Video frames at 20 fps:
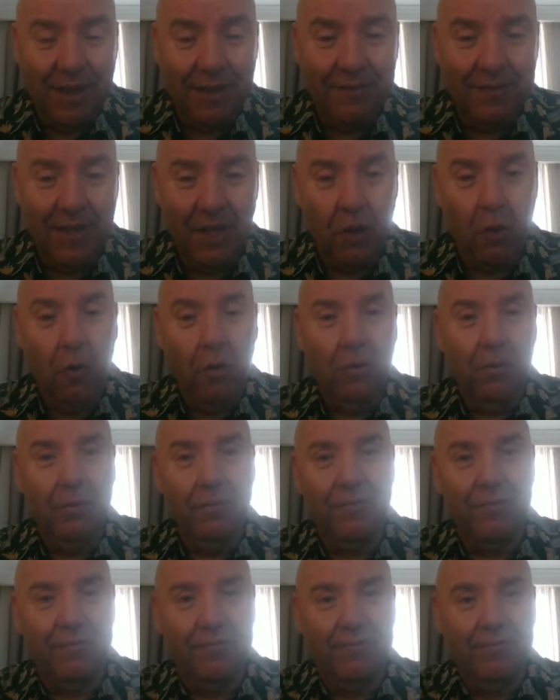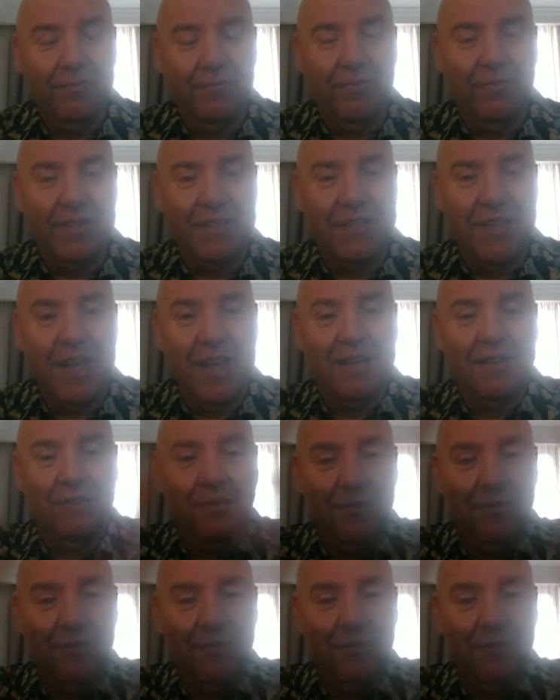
and the whole facade of